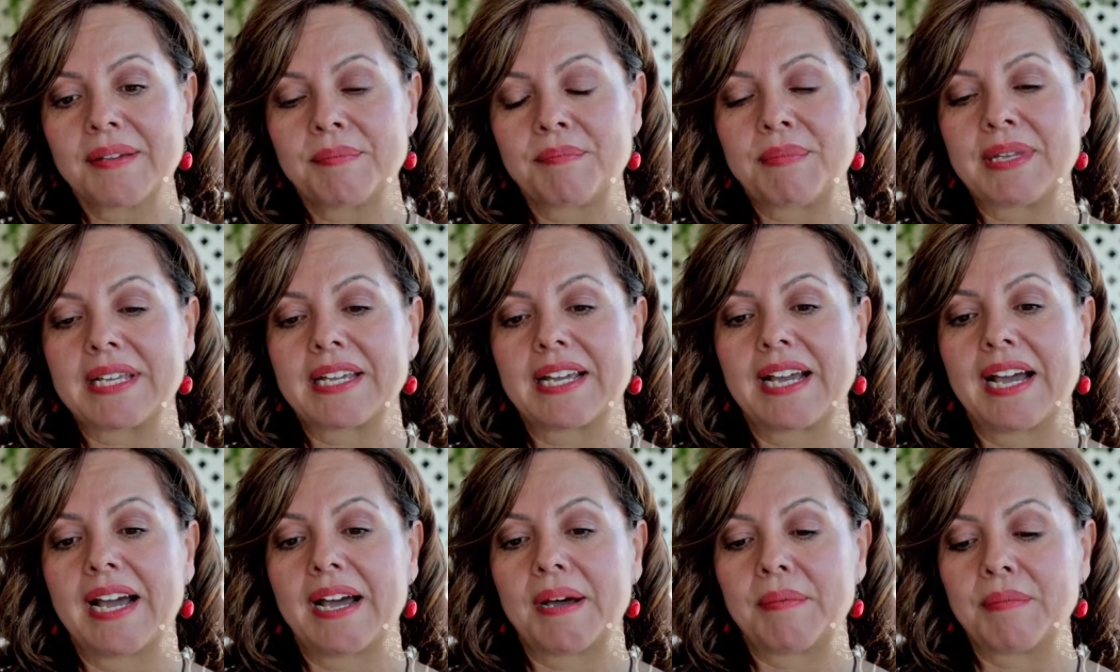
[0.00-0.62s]

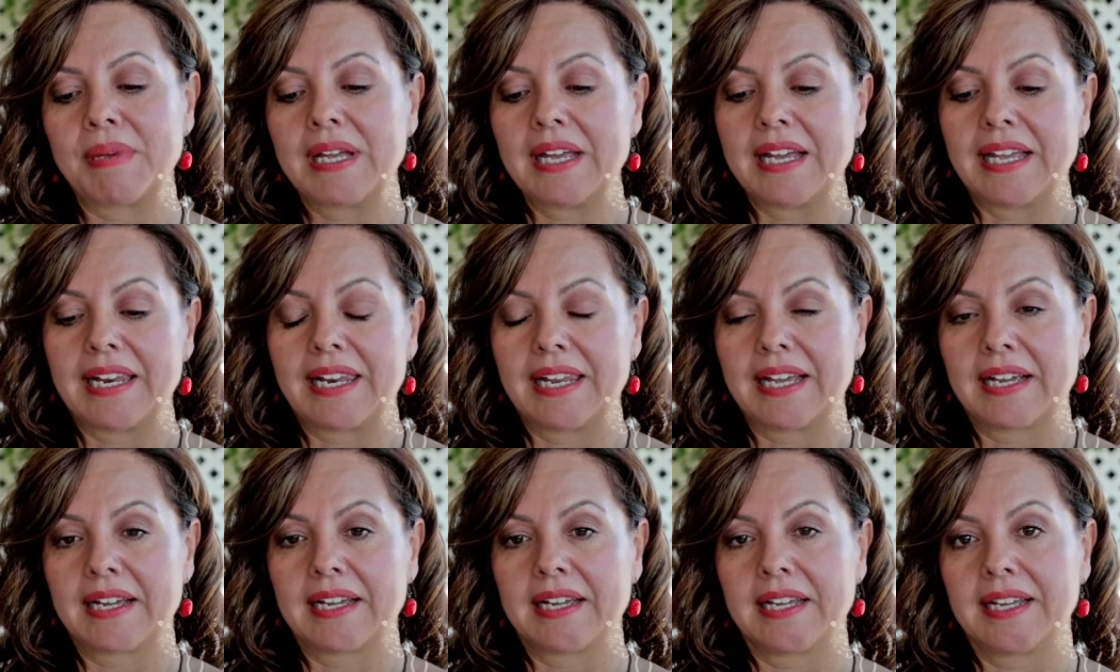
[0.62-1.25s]
become
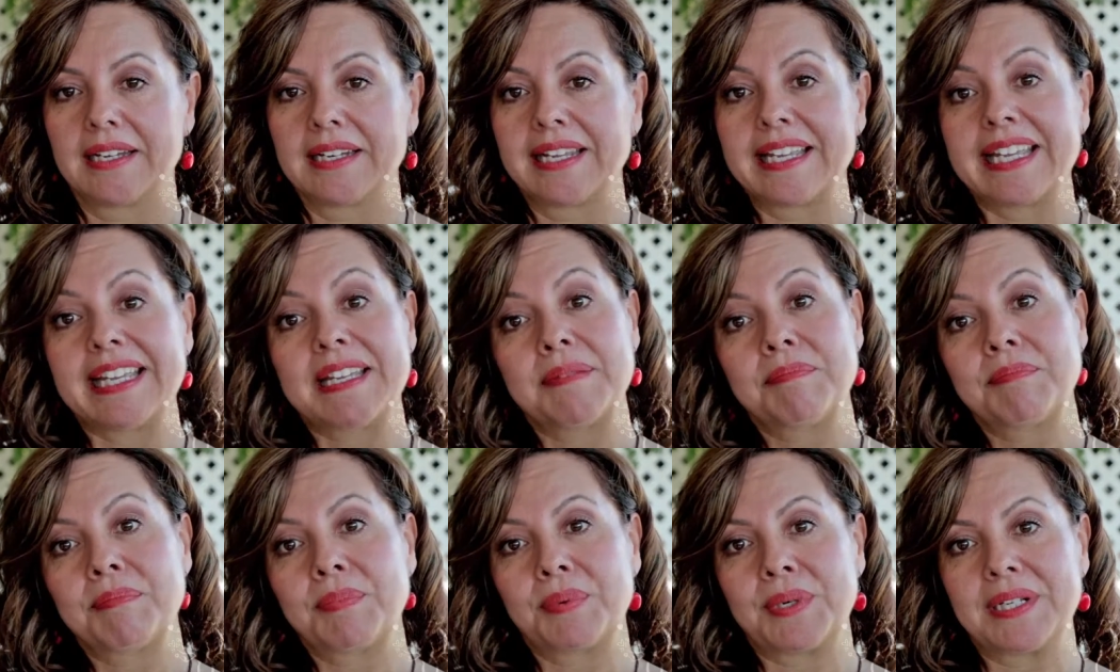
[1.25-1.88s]
like an
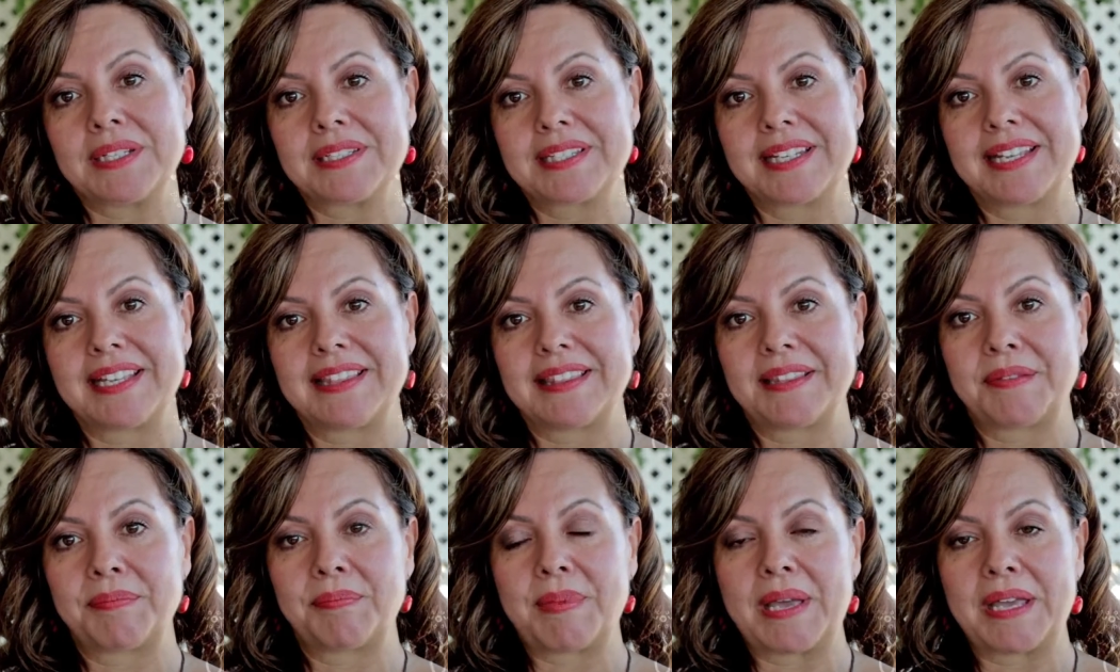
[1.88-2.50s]
imprint
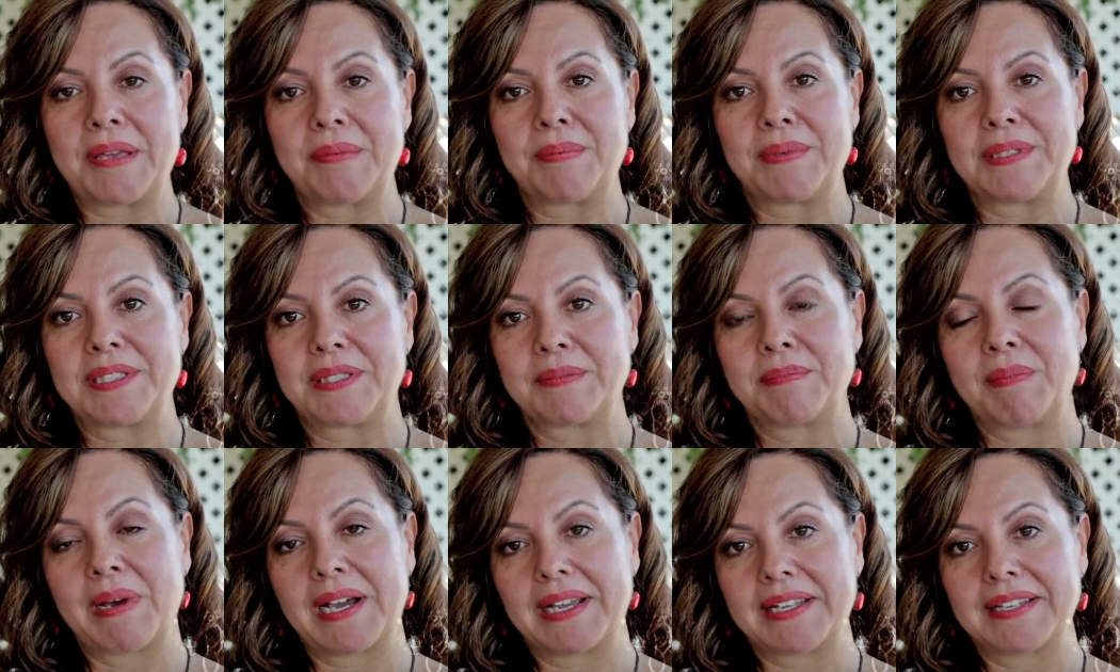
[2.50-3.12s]
in the
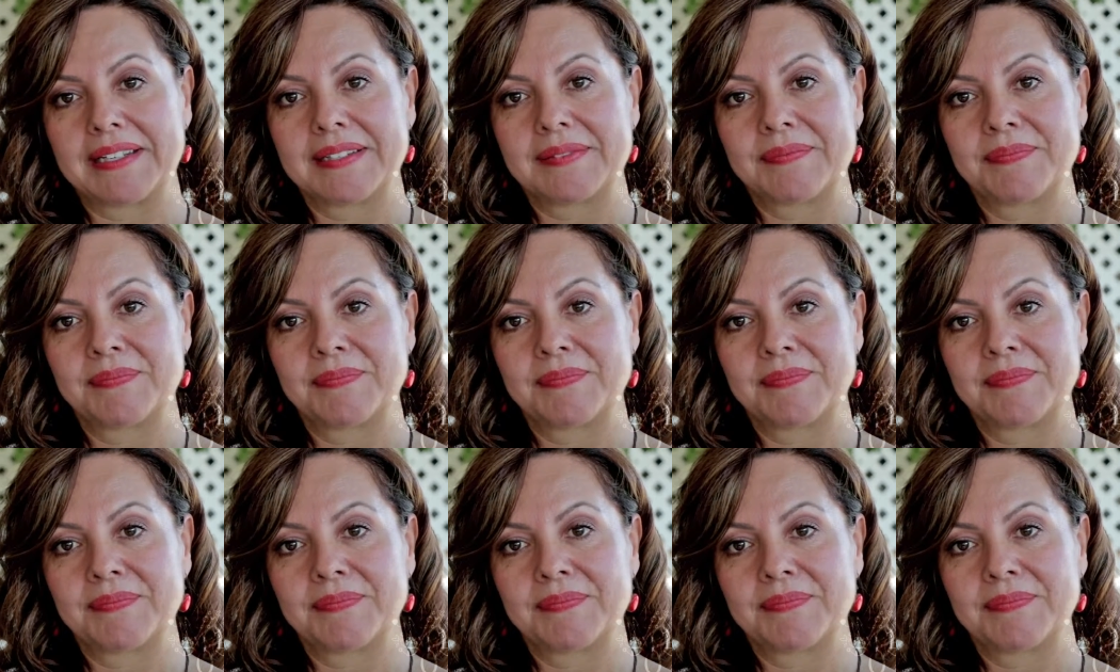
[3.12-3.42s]
baby's mind.